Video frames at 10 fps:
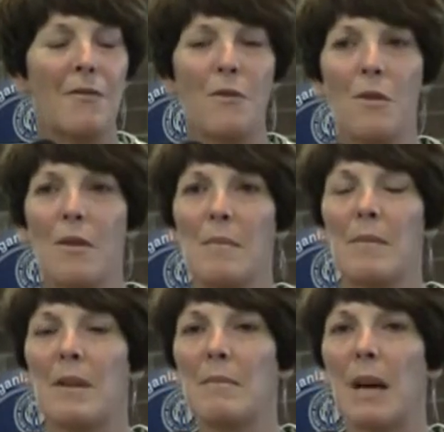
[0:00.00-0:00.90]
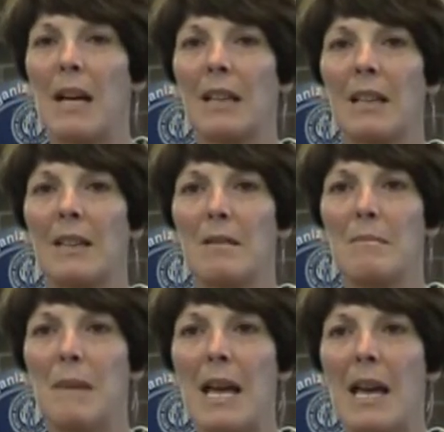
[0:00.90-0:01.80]
forum back in
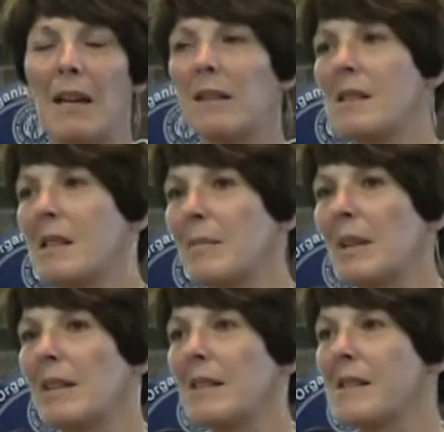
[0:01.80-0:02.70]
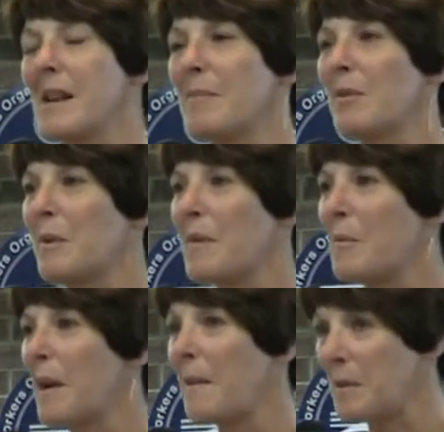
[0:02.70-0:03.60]
May. It seemed like December with the
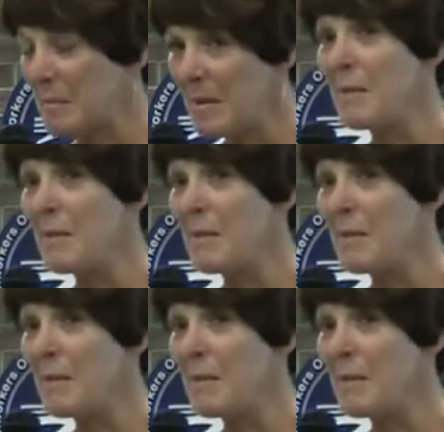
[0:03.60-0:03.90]
weather, but